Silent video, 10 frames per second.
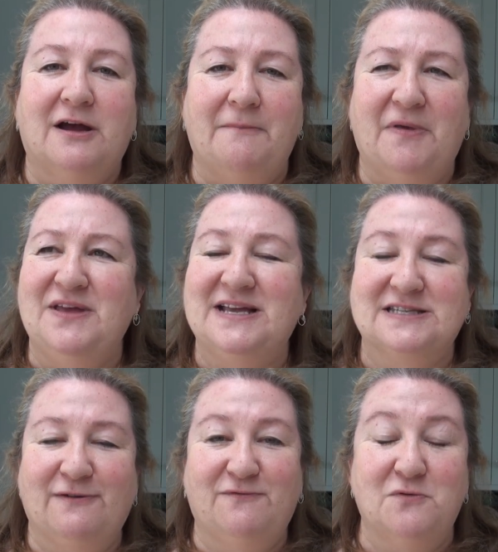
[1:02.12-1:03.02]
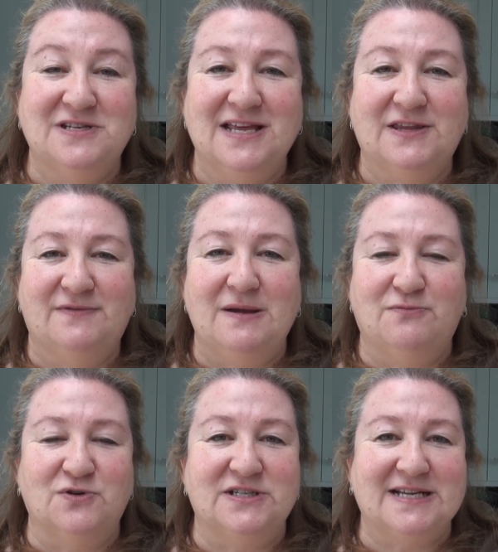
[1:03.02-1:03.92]
Um, I think it's the fourteenth of
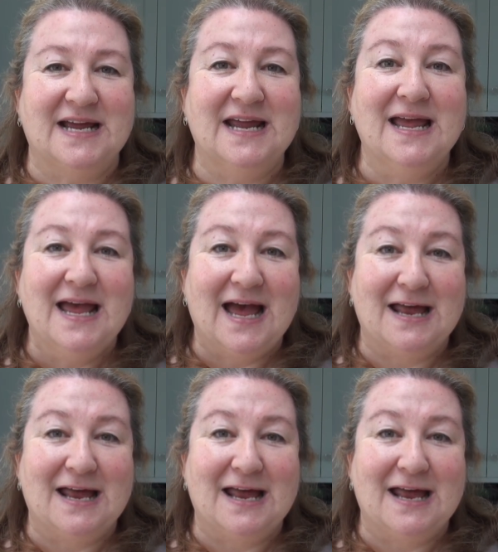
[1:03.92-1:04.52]
April today